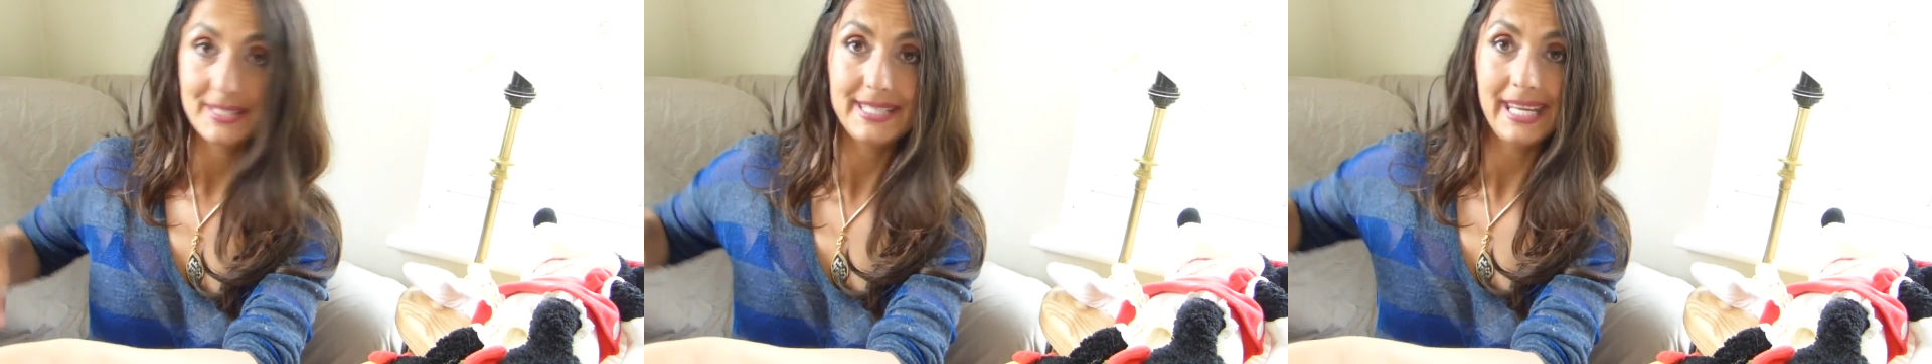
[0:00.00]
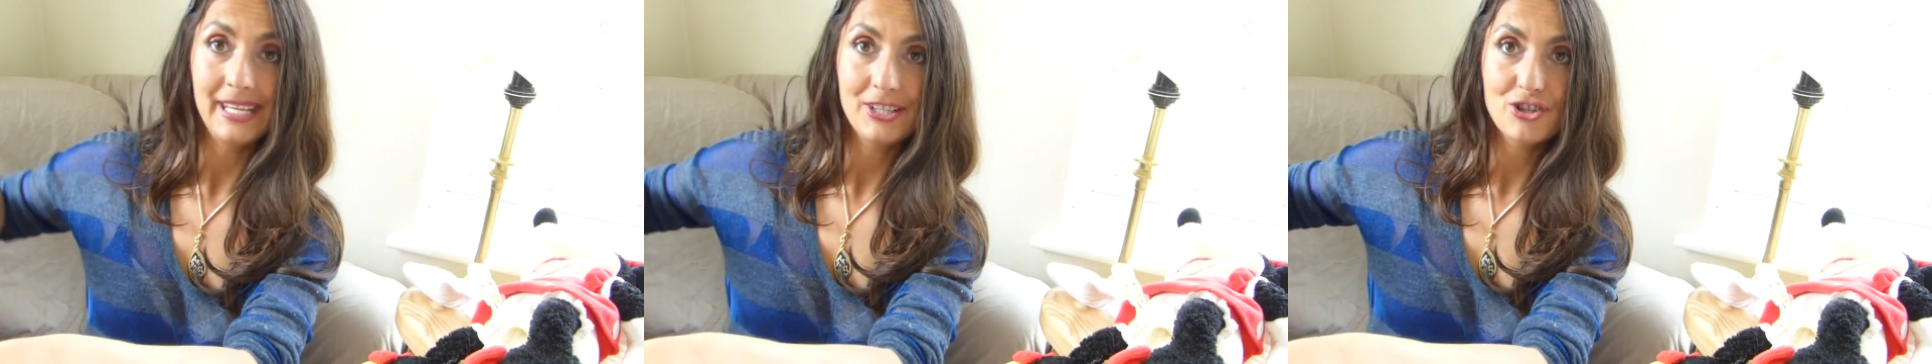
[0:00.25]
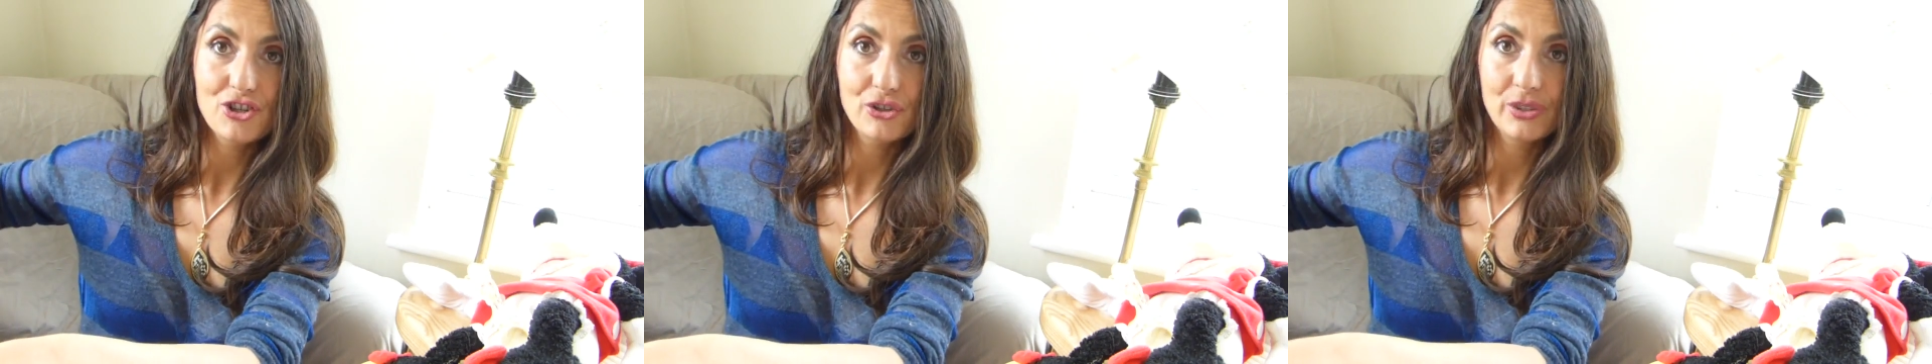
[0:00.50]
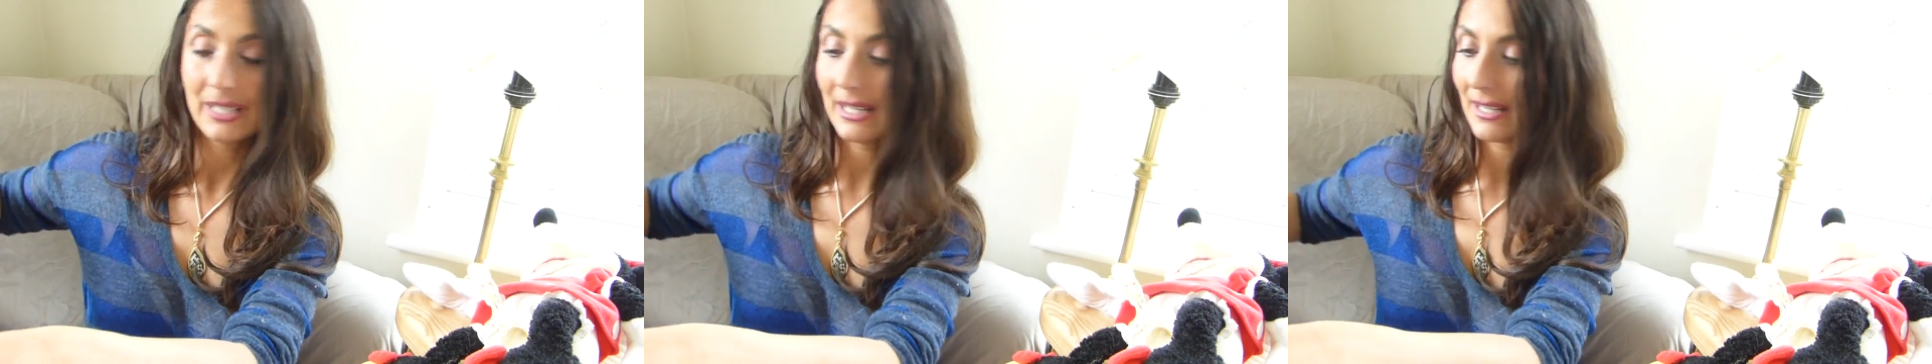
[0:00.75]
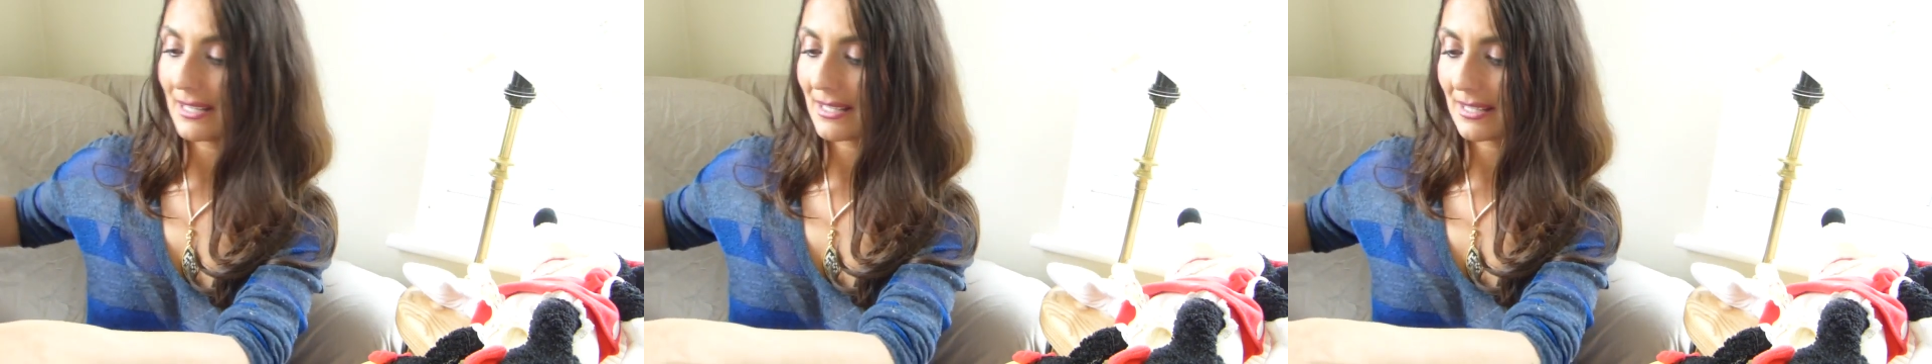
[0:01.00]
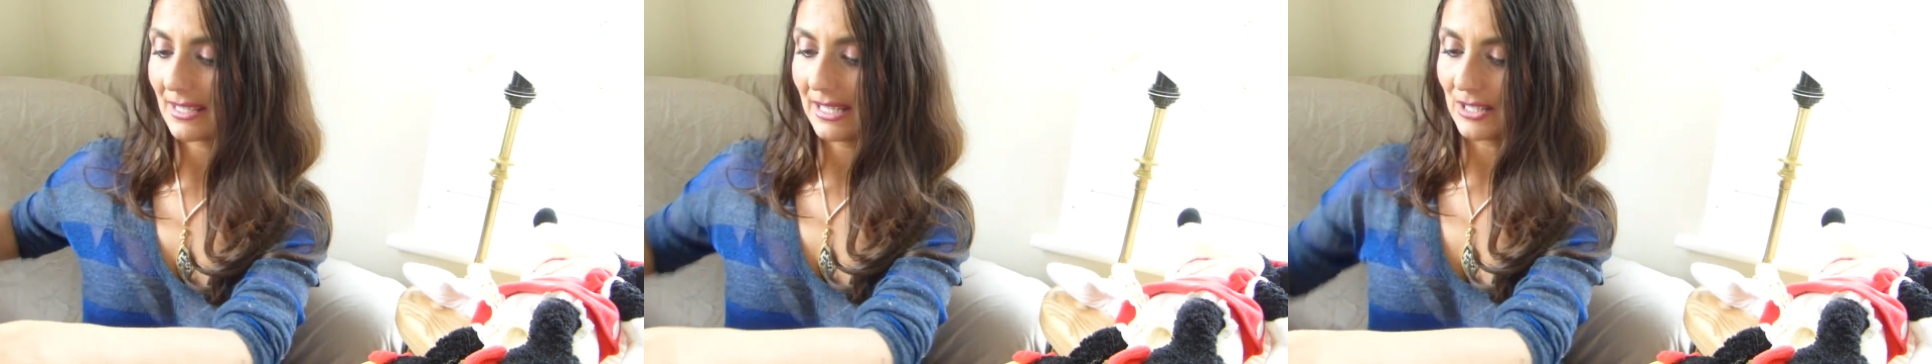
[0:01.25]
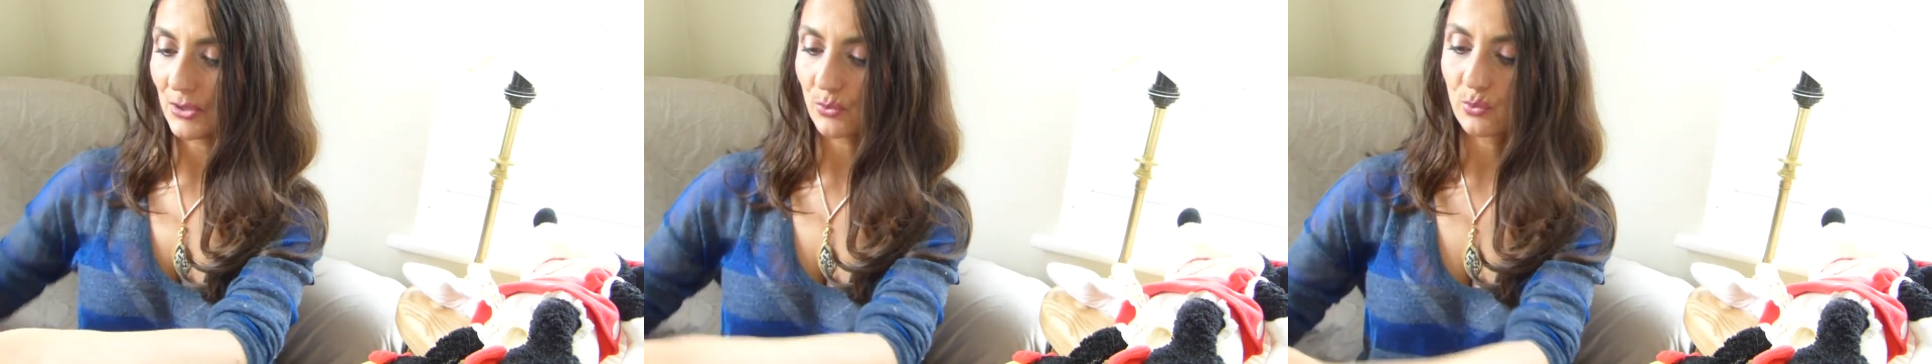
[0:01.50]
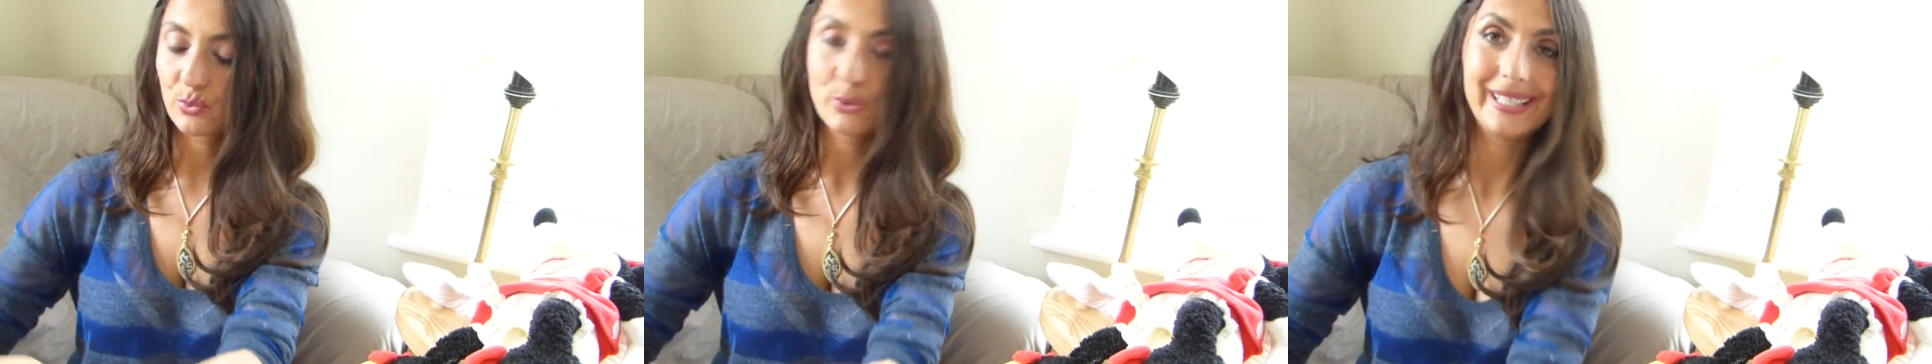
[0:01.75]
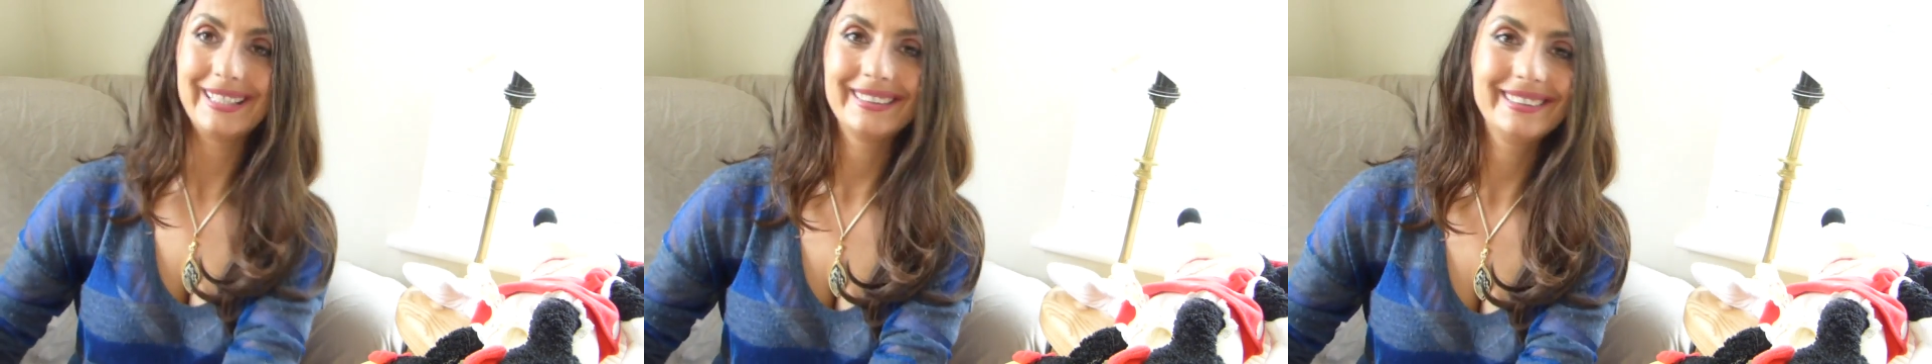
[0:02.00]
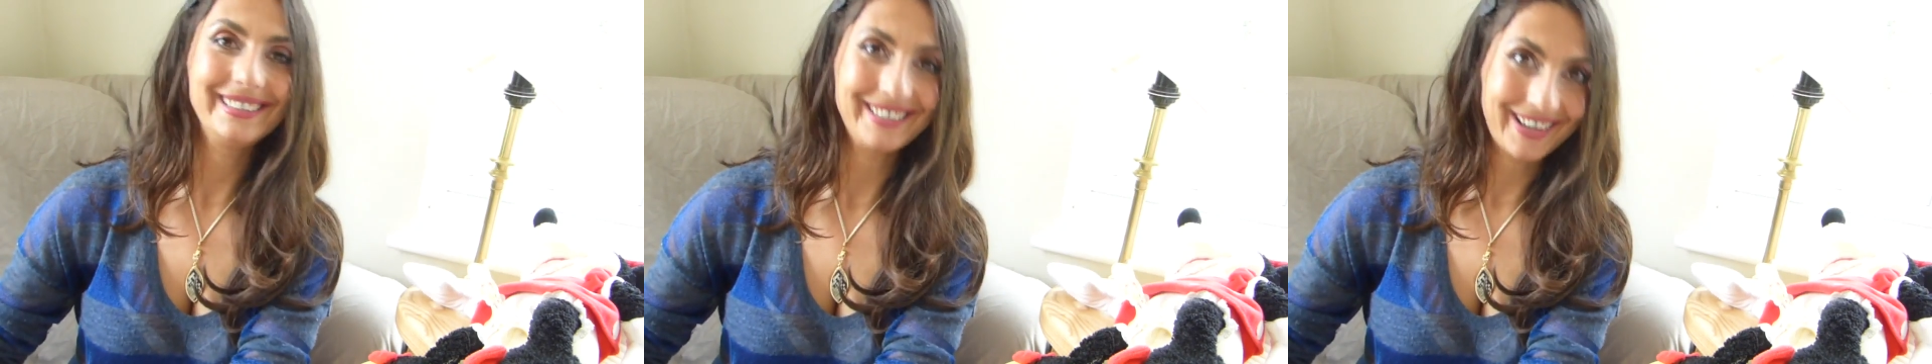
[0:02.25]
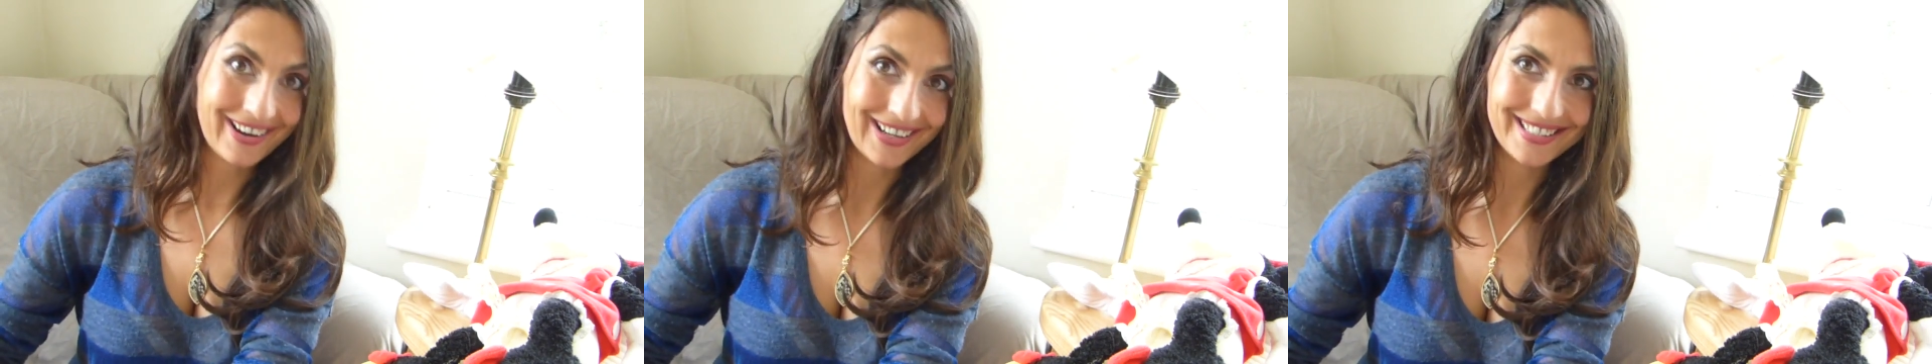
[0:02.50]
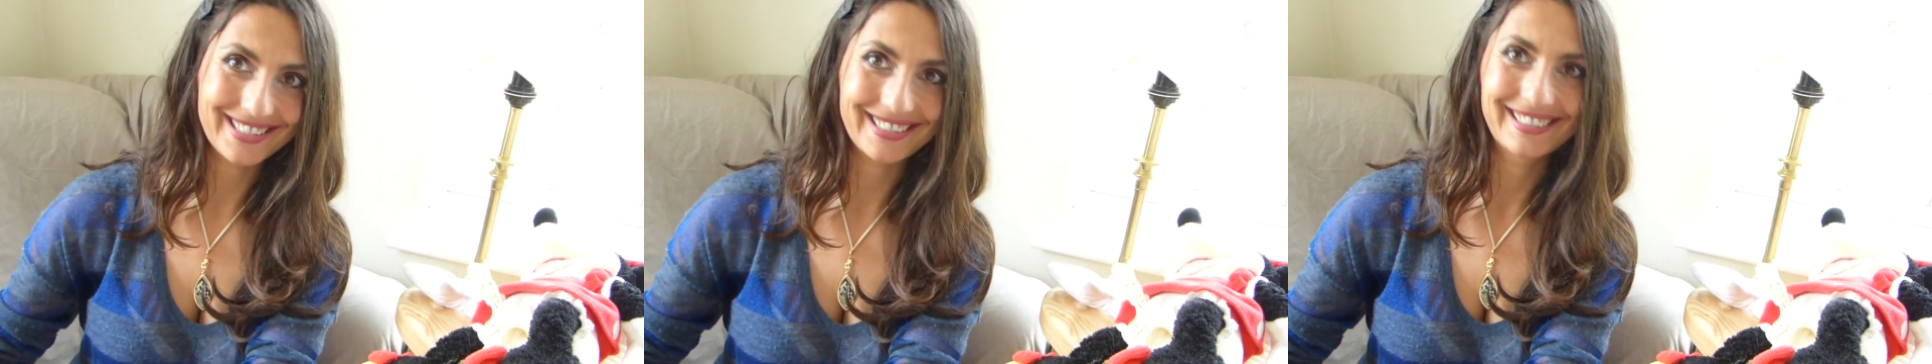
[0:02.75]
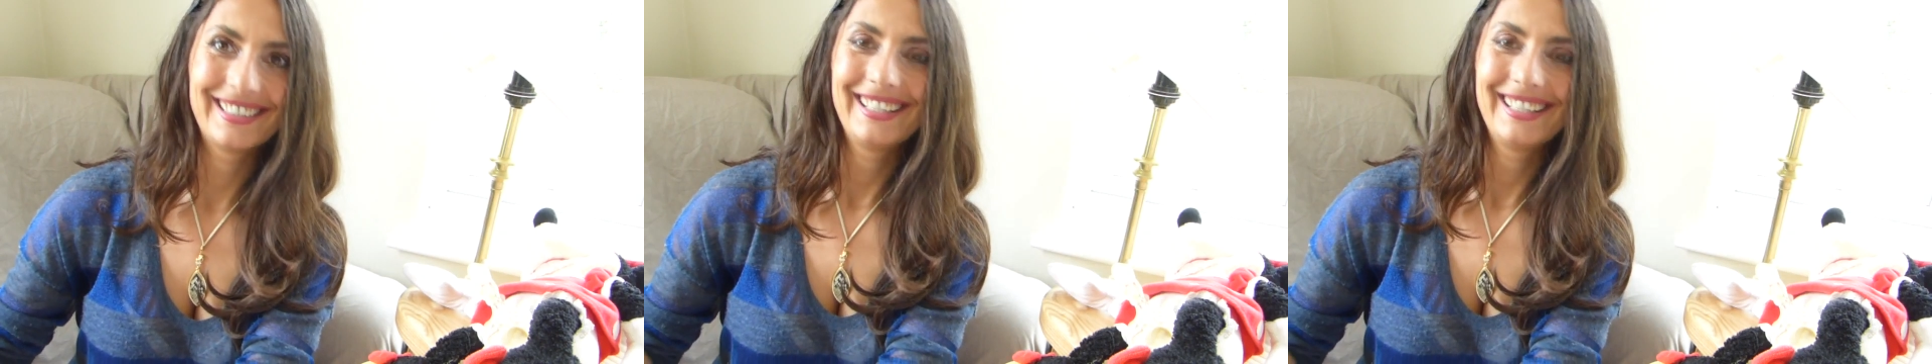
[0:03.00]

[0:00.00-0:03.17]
dangerous. It's really not.